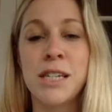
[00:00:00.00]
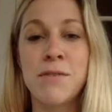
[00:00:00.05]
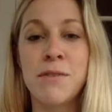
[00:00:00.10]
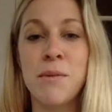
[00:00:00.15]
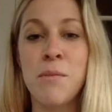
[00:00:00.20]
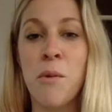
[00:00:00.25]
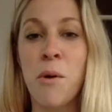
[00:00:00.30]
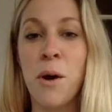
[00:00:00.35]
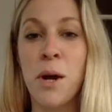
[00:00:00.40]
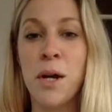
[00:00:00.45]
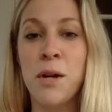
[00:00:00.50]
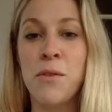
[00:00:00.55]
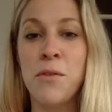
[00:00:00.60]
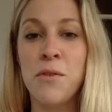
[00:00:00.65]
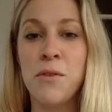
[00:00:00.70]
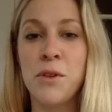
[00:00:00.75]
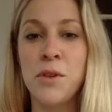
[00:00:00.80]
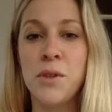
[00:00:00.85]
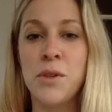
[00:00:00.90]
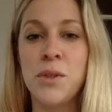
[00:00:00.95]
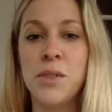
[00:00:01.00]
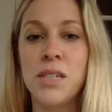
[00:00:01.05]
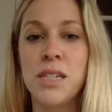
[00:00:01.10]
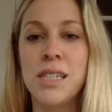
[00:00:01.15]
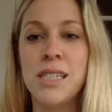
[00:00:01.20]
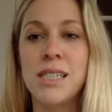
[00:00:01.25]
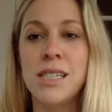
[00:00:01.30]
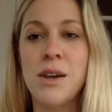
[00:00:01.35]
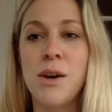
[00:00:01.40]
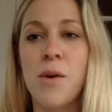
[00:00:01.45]
even more confused,
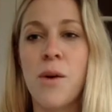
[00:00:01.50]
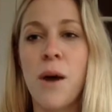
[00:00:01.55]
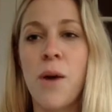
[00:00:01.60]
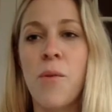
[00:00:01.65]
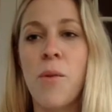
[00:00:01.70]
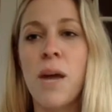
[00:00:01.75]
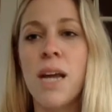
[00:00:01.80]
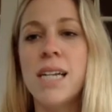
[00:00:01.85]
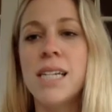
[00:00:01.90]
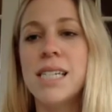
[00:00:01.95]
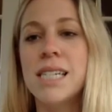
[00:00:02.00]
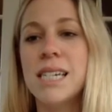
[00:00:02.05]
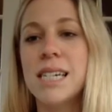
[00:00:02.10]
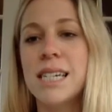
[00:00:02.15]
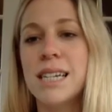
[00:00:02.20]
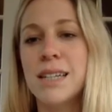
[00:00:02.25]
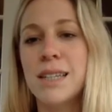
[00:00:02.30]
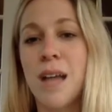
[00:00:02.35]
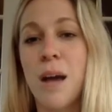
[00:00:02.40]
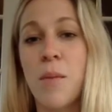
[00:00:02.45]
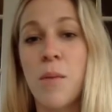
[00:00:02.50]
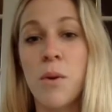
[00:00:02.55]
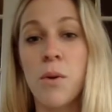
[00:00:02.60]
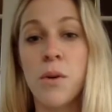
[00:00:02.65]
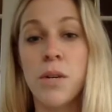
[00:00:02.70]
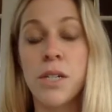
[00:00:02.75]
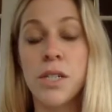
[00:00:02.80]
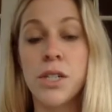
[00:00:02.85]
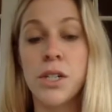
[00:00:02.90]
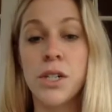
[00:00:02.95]
and so I went and did a lot more
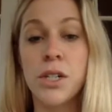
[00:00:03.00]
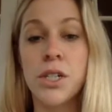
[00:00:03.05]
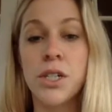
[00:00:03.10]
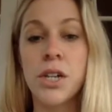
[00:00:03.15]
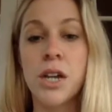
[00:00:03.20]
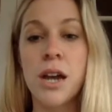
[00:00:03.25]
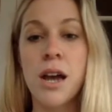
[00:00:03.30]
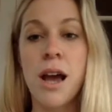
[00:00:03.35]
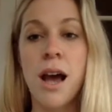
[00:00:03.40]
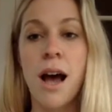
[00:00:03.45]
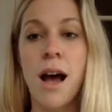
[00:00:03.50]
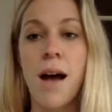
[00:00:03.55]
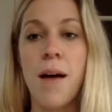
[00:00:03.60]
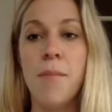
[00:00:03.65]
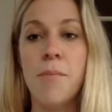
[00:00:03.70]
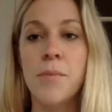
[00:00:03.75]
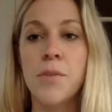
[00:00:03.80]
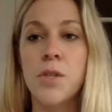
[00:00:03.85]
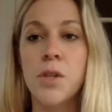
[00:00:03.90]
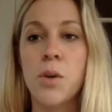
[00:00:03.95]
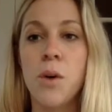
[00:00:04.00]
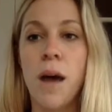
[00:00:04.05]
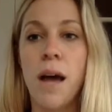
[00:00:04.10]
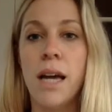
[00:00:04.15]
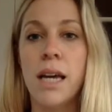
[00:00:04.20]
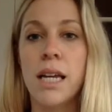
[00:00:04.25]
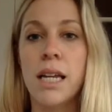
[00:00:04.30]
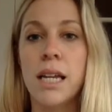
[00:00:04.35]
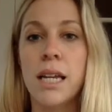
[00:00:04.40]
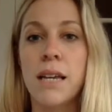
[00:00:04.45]
research so I
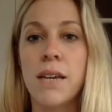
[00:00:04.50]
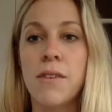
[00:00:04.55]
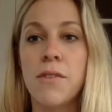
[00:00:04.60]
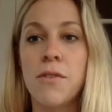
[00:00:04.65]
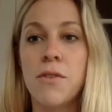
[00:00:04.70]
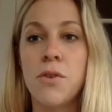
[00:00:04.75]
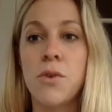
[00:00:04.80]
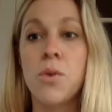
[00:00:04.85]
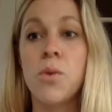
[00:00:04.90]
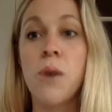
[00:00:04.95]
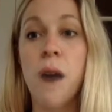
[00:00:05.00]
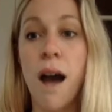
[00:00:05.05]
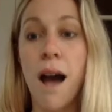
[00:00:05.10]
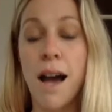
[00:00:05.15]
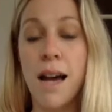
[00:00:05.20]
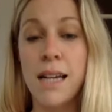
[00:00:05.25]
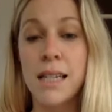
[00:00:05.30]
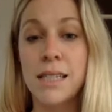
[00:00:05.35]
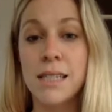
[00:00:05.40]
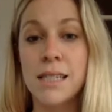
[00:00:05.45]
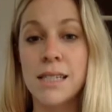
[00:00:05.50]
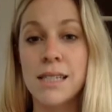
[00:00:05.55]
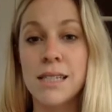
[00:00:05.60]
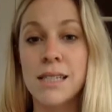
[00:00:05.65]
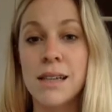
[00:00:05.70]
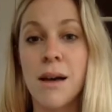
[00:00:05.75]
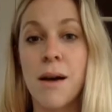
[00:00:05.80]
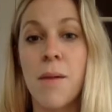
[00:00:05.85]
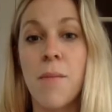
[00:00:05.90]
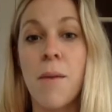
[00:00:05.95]
can give you guys
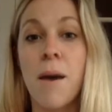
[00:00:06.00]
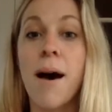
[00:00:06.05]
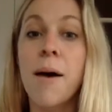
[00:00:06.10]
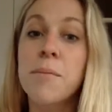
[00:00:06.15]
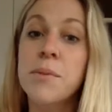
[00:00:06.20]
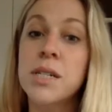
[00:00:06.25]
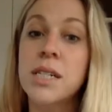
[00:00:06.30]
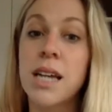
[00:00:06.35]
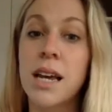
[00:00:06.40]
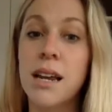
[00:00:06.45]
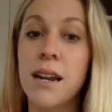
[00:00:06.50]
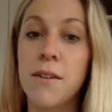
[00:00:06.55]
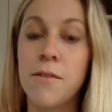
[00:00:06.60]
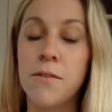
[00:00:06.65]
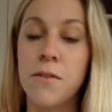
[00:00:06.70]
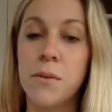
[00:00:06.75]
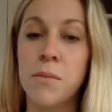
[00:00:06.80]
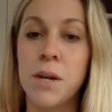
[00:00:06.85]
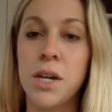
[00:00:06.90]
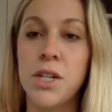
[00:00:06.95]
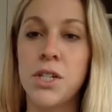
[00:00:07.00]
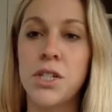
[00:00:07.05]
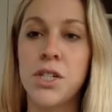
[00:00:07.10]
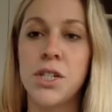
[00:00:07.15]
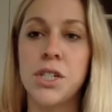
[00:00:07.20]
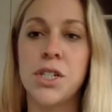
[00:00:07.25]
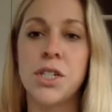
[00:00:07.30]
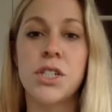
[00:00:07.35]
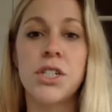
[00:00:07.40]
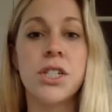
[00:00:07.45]
some up-to-date information
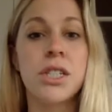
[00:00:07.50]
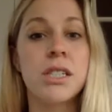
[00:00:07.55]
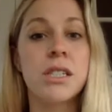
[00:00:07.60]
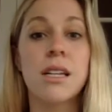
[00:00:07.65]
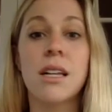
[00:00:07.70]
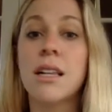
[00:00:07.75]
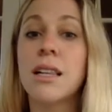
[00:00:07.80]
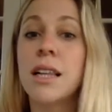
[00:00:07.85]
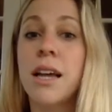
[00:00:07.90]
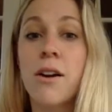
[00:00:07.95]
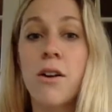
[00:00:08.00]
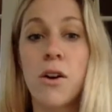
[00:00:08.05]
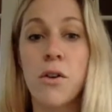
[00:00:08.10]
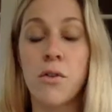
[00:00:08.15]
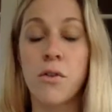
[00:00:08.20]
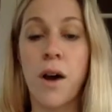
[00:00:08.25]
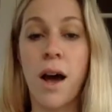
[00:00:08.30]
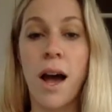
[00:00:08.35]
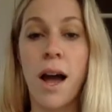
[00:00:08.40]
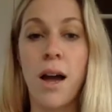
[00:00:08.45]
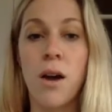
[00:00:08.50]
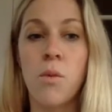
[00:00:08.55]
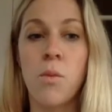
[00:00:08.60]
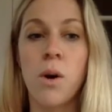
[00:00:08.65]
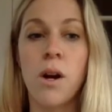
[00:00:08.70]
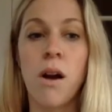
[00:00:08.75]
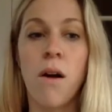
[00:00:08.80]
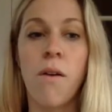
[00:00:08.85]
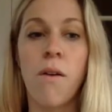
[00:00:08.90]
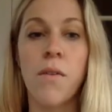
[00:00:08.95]
to just clarify
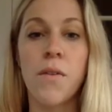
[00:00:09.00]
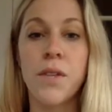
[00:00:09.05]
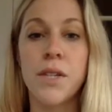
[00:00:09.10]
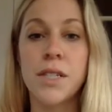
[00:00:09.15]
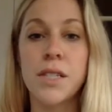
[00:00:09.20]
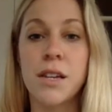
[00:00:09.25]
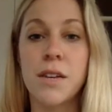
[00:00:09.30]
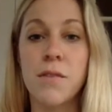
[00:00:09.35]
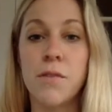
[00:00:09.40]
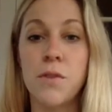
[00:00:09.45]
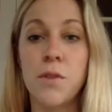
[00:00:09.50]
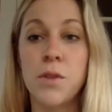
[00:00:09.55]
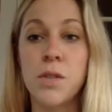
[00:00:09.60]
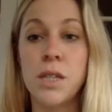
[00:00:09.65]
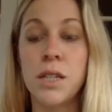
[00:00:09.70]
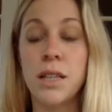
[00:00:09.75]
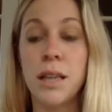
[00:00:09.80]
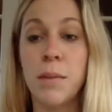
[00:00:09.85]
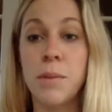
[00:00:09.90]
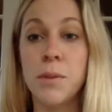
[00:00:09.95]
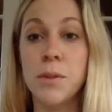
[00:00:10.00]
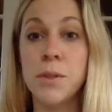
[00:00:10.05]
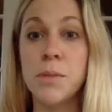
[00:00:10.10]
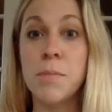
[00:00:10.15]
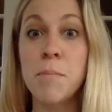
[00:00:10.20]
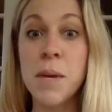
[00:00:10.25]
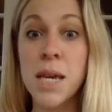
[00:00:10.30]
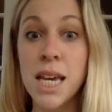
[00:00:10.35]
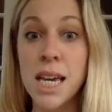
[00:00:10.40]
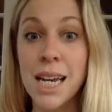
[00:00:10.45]
what all of these confusing labels
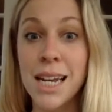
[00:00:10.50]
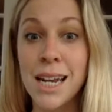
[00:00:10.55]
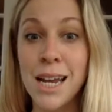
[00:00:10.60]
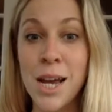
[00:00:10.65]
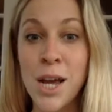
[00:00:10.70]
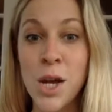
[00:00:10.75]
mean